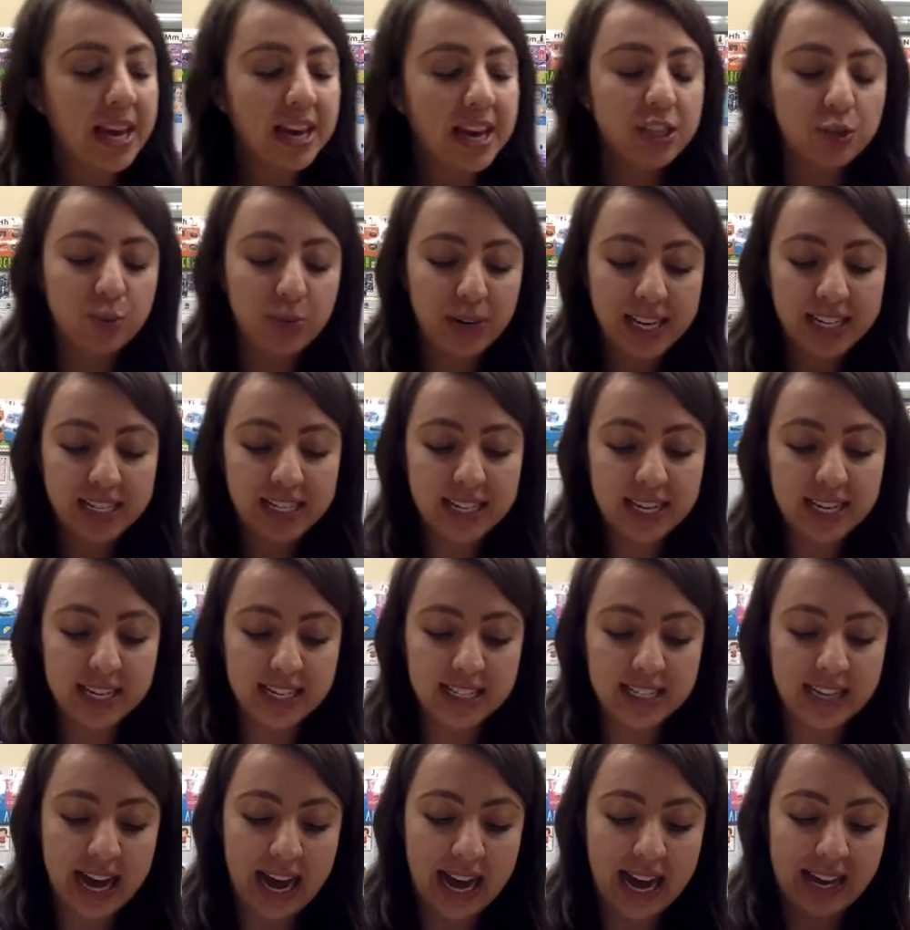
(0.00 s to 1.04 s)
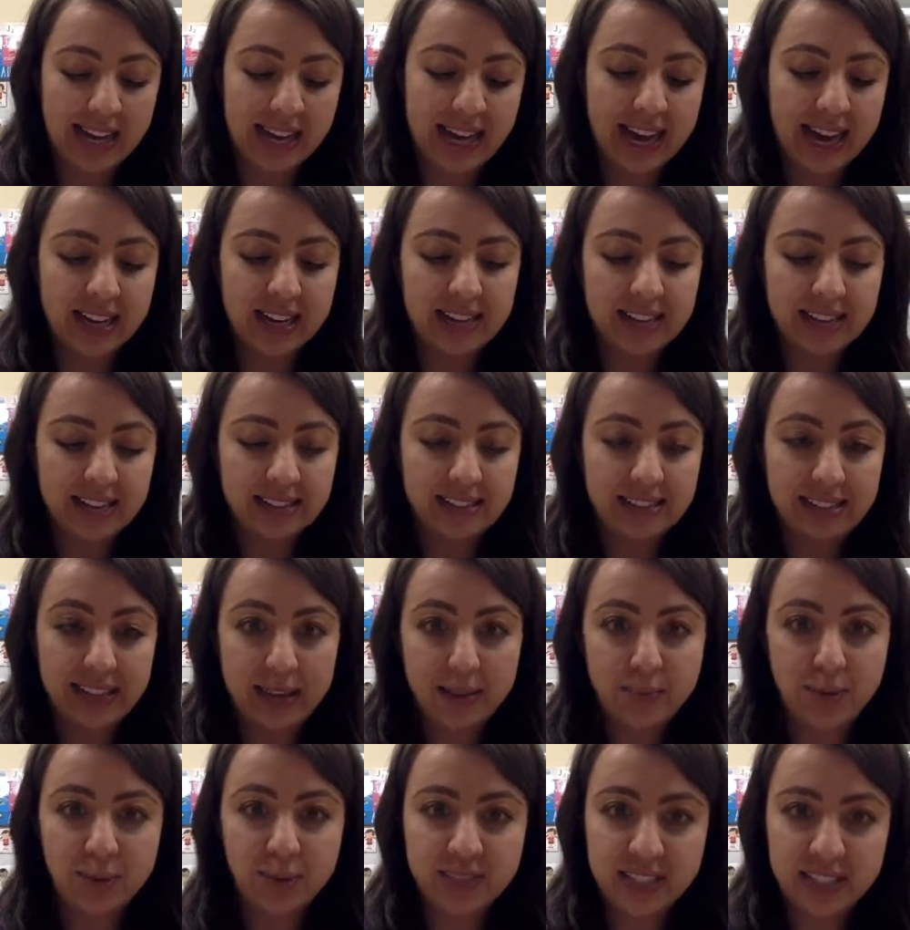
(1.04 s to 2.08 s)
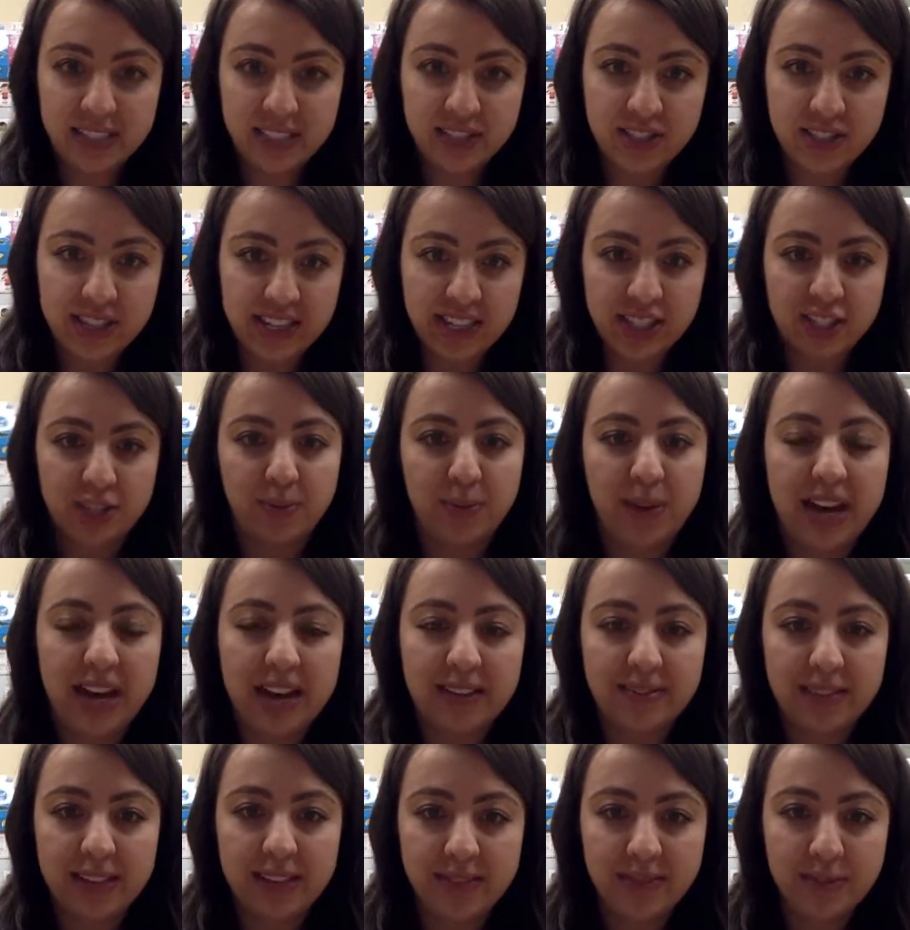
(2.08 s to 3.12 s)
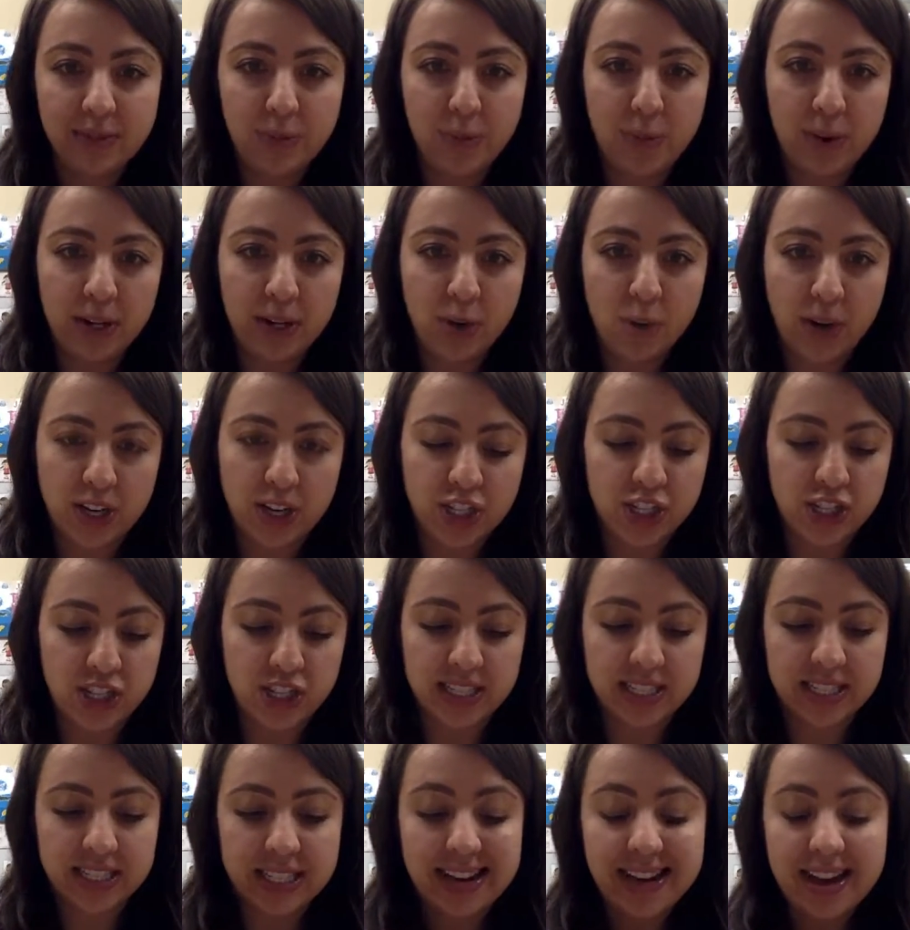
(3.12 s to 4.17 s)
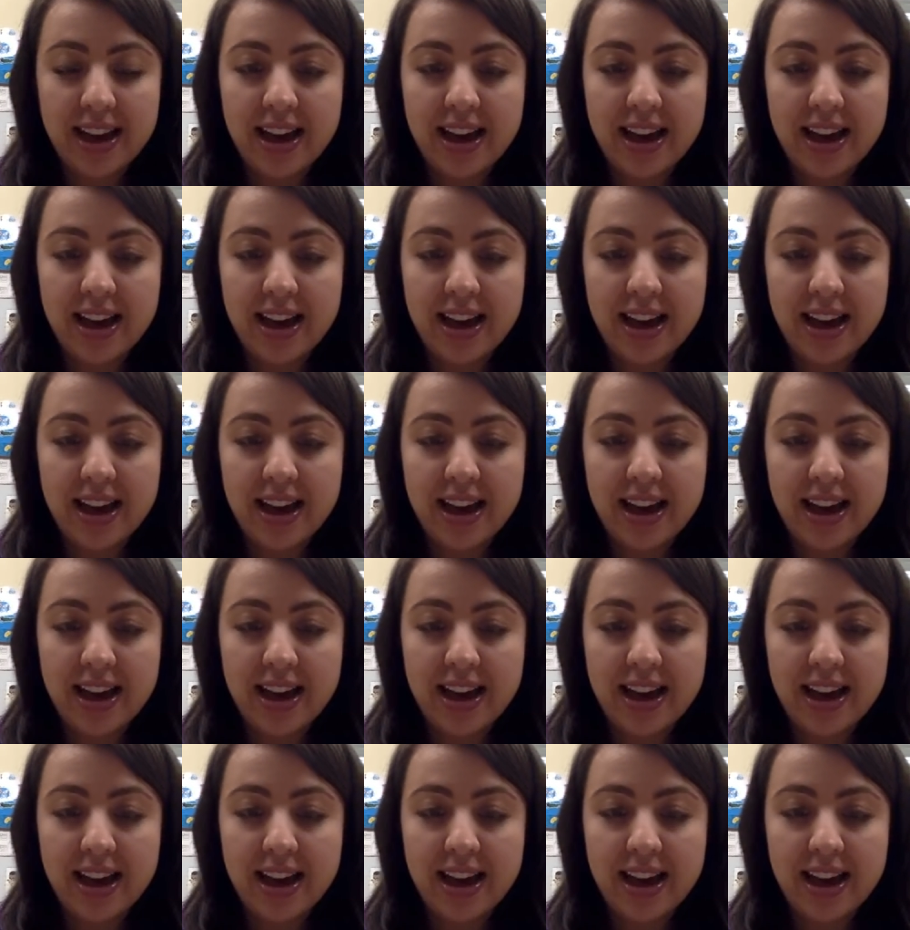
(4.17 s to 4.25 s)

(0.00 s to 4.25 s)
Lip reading: So what I did is I labeled each section. We have level 1 questions.